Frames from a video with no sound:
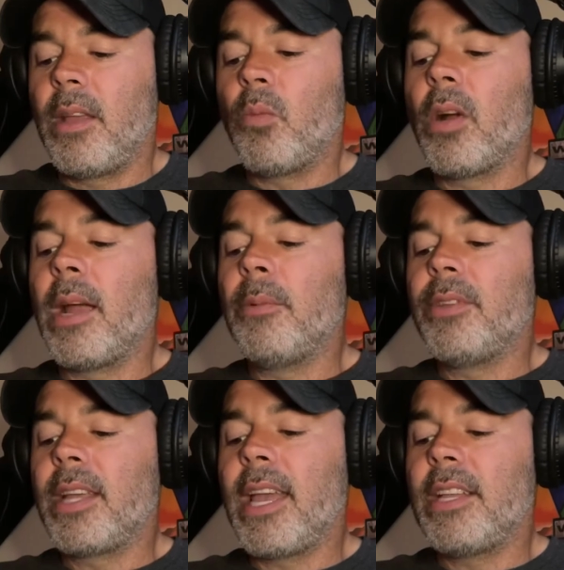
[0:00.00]
and we're able
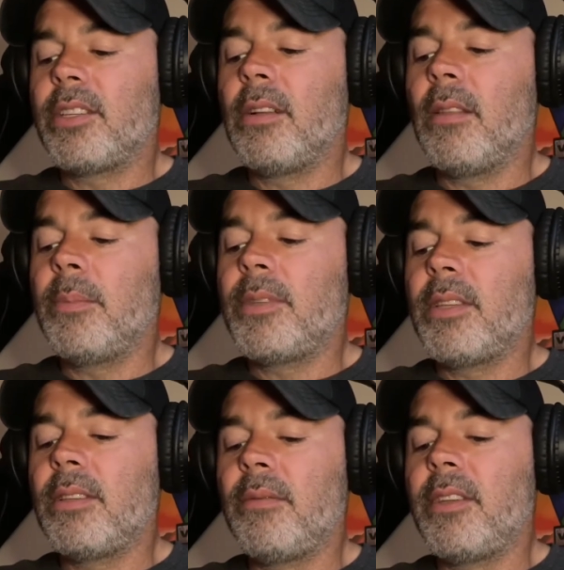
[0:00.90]
to catch
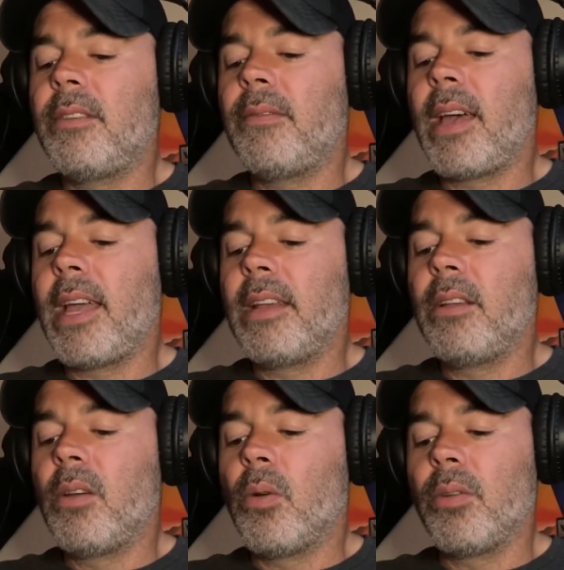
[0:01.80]
glimpses of the divine,
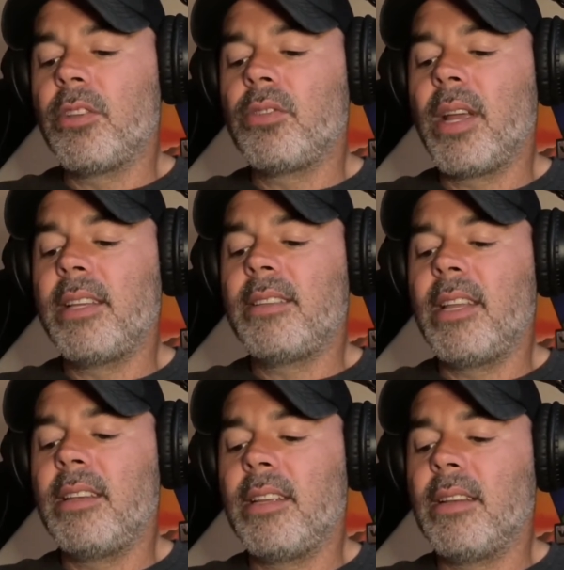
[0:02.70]
or the
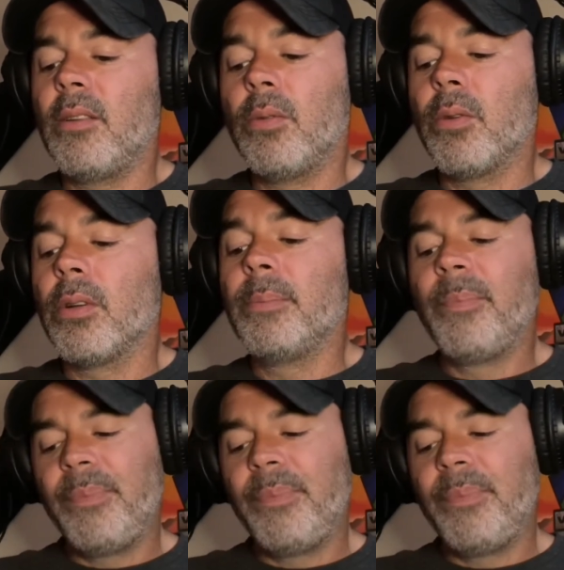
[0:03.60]
transcendent, or,